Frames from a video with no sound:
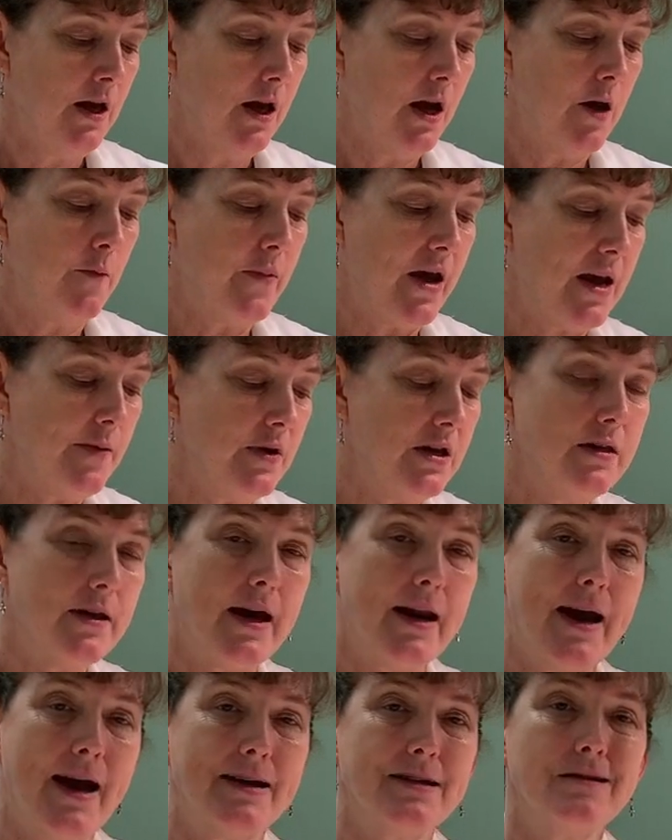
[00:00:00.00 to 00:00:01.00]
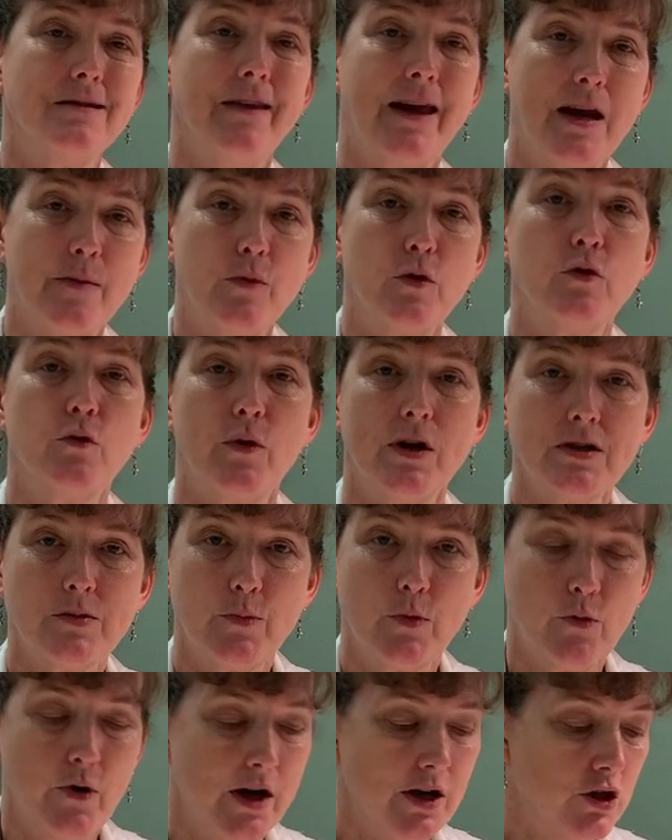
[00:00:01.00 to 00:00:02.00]
A baby that has labored
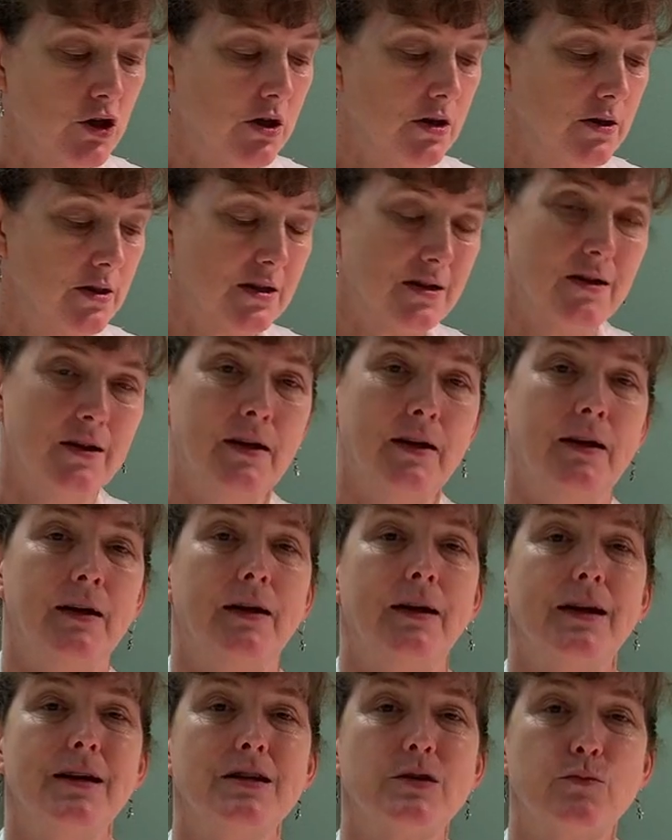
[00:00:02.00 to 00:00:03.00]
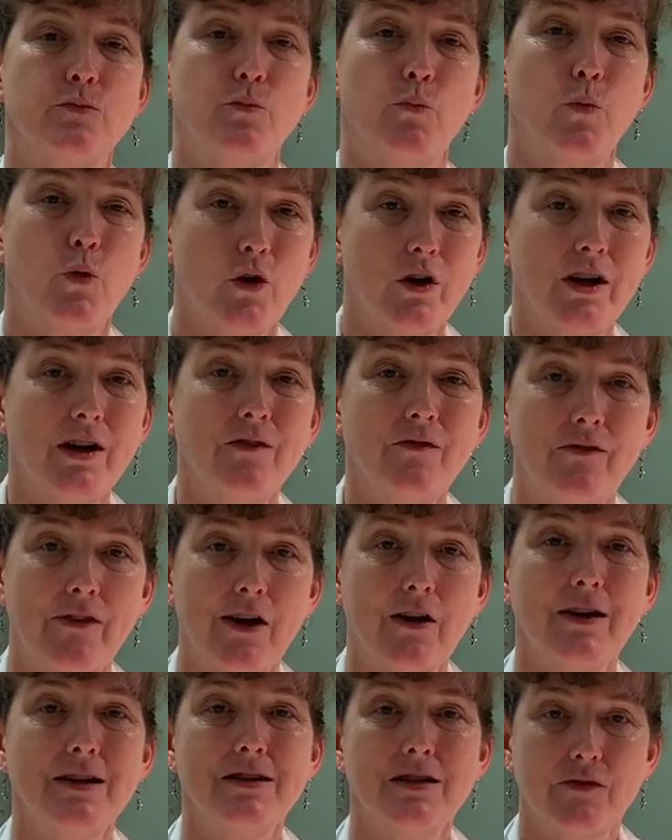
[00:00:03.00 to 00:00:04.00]
respirations is working
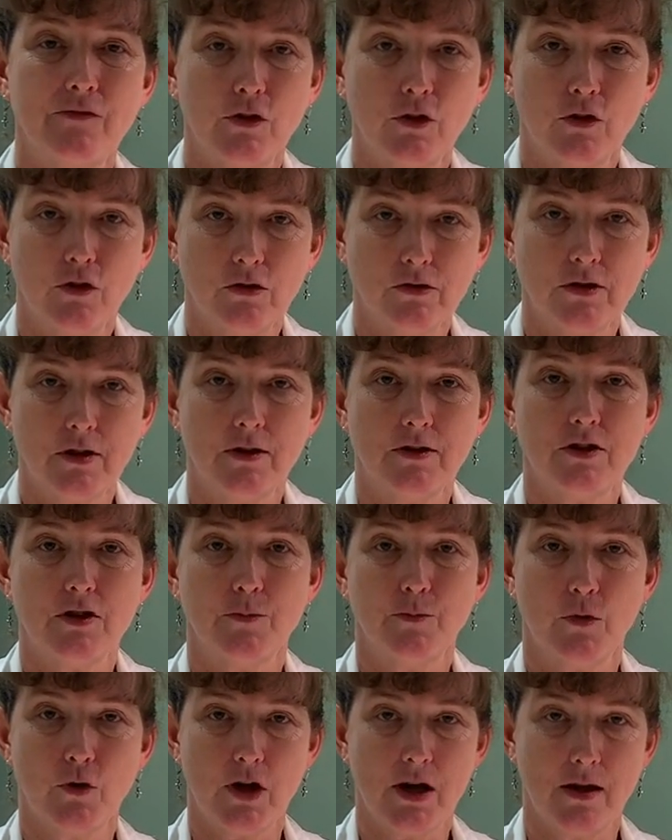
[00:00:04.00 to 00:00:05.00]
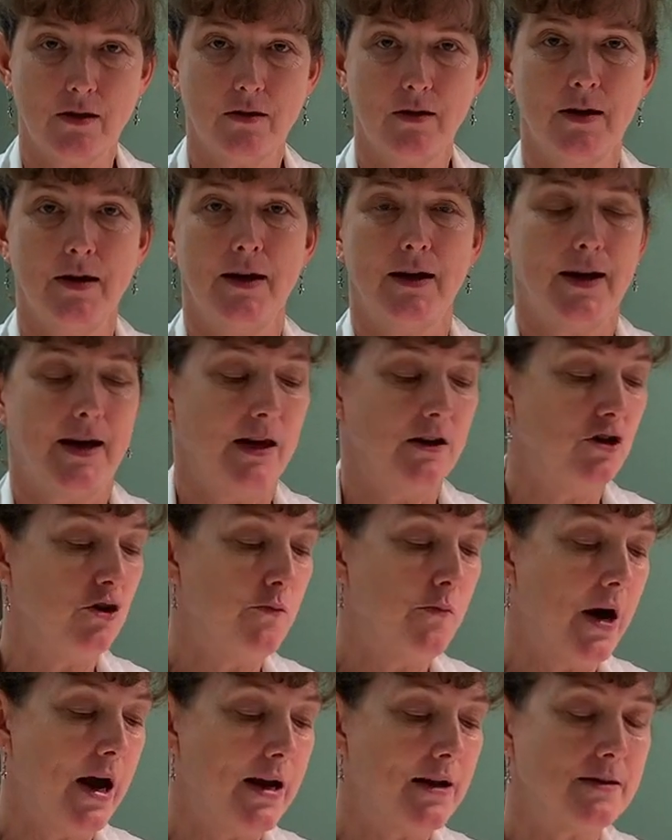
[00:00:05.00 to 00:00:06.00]
very difficult to breathe. And you
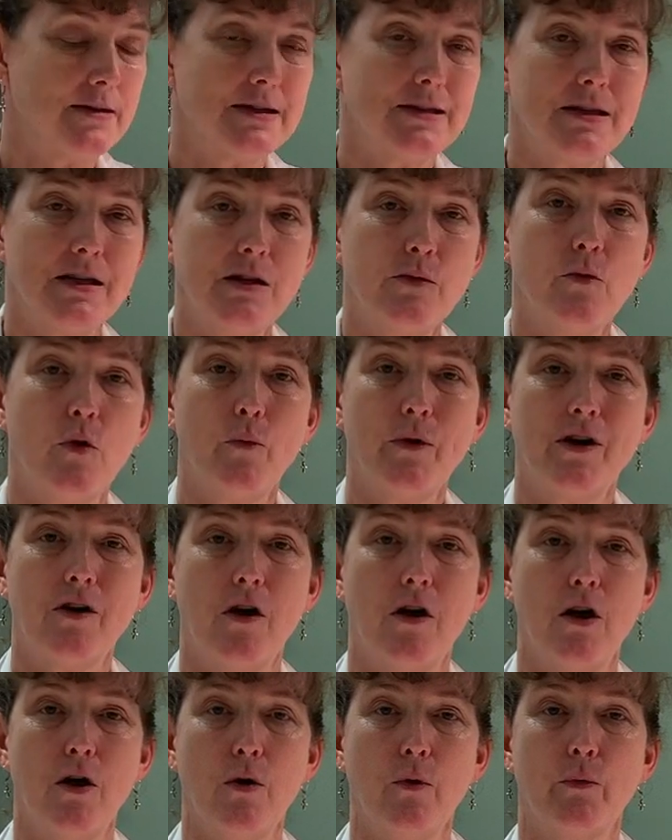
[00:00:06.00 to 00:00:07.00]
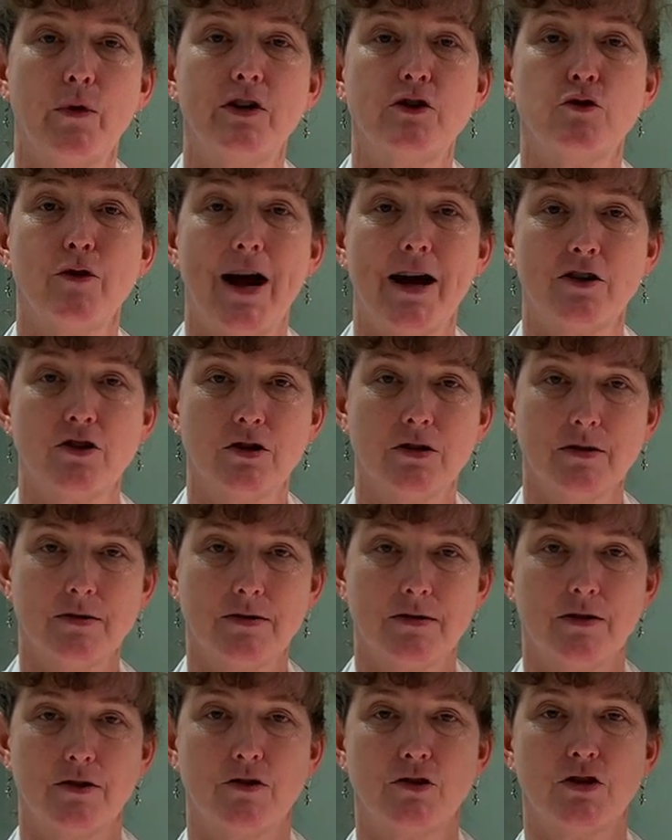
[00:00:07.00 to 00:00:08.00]
might see what we call
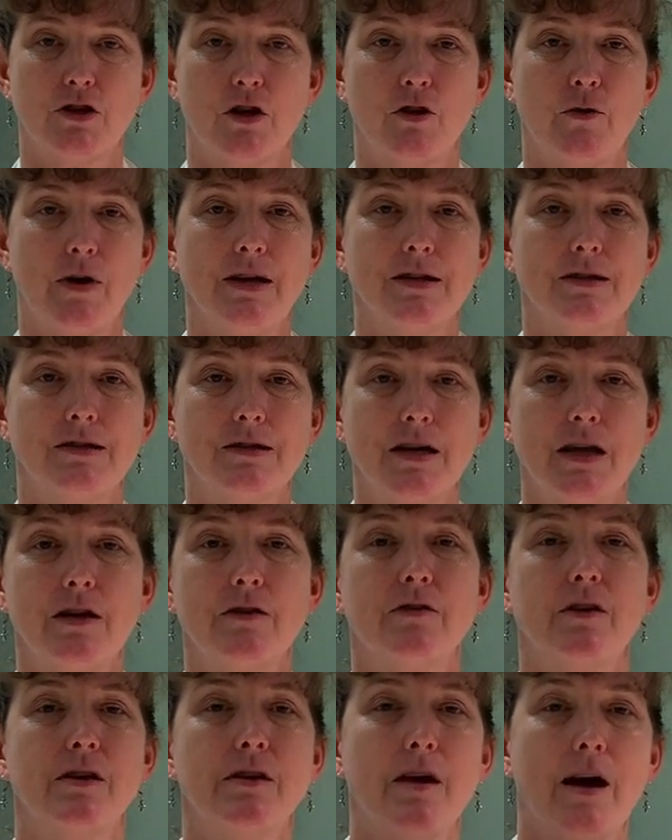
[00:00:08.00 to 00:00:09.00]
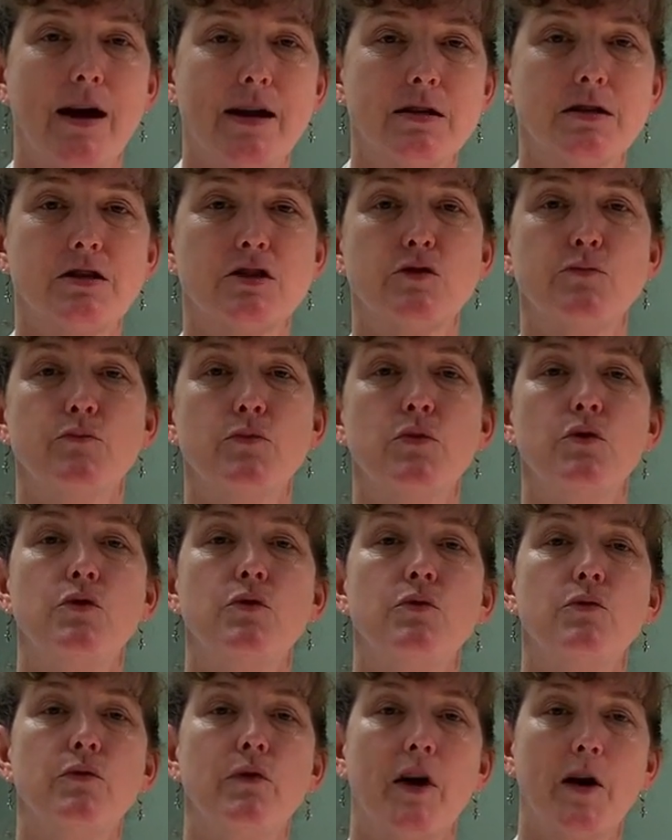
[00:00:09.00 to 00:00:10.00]
retractions. So instead of a nice
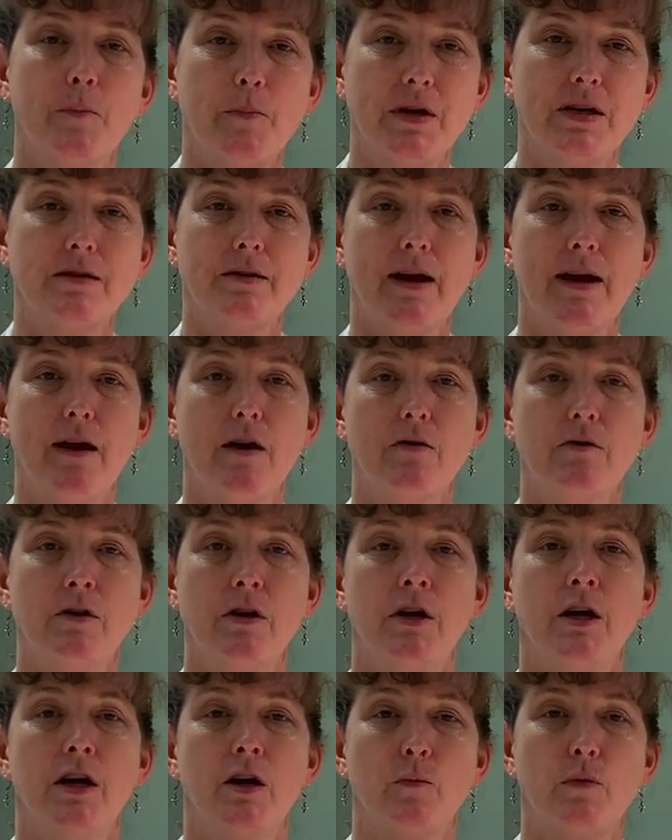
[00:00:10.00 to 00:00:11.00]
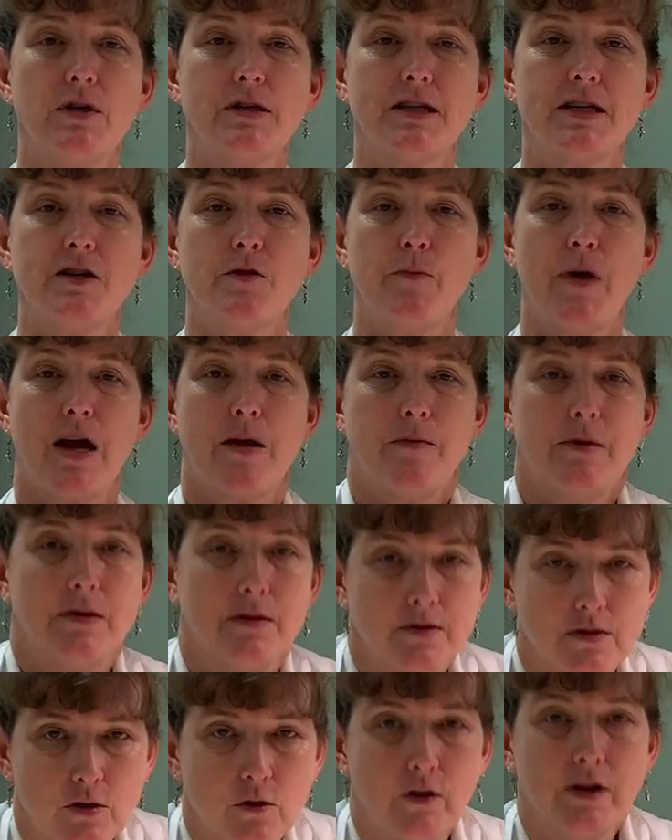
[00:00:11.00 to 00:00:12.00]
smooth up and down, we see a baby
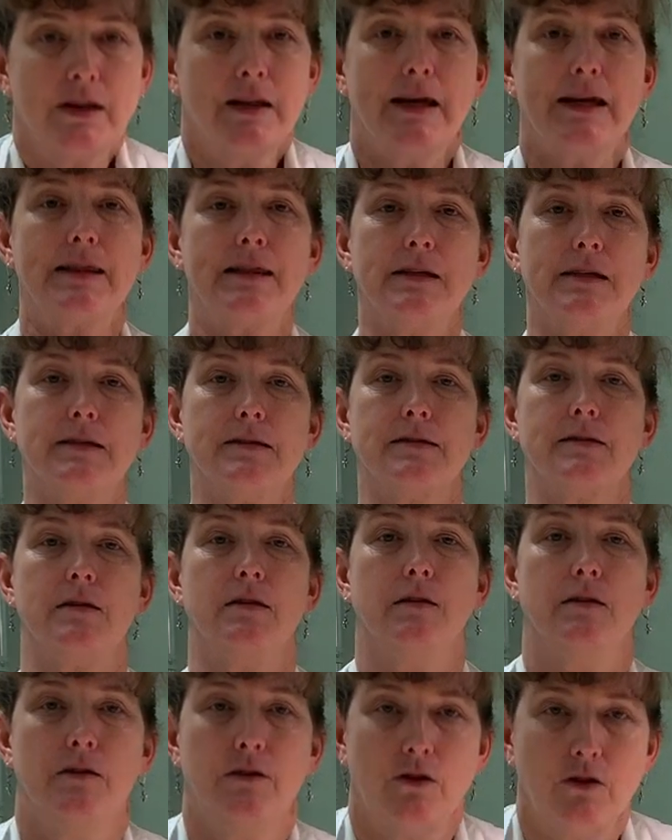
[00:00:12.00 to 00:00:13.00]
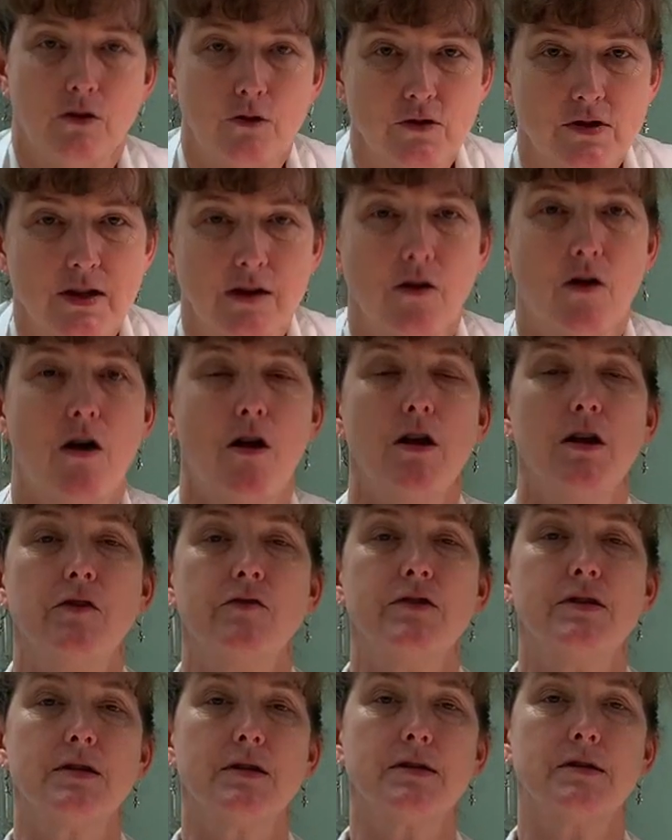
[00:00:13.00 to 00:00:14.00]
that's going like this, using all
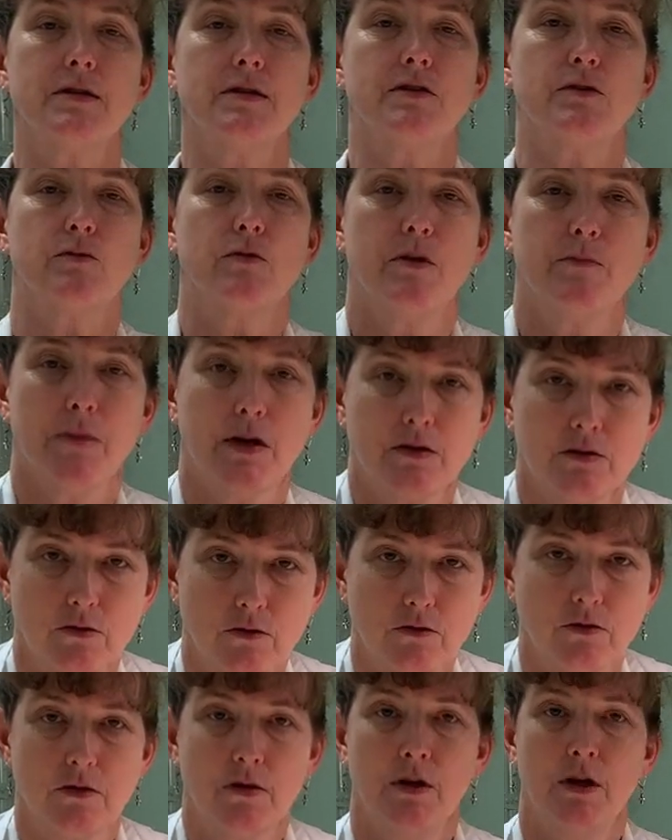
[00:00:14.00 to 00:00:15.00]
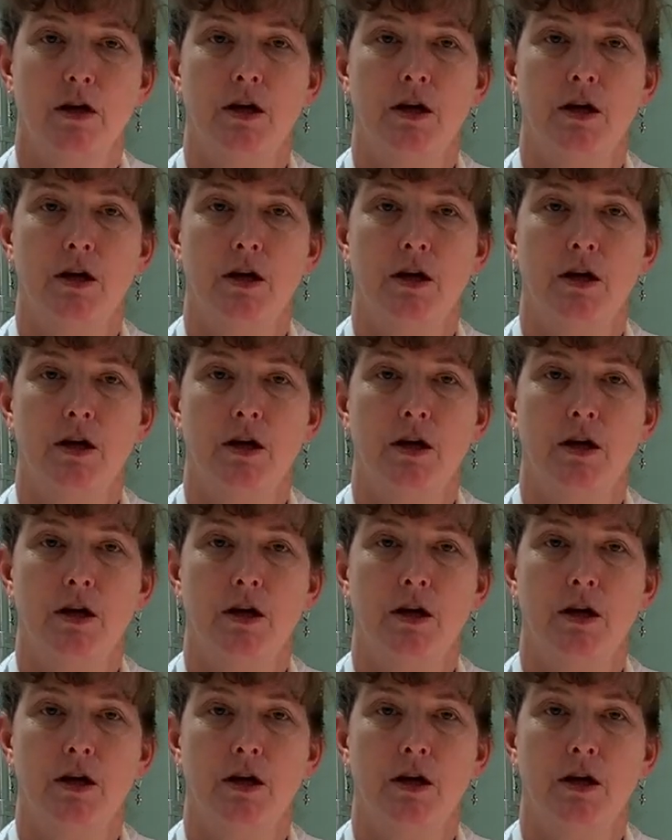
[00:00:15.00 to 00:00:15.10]
of its accessory muscles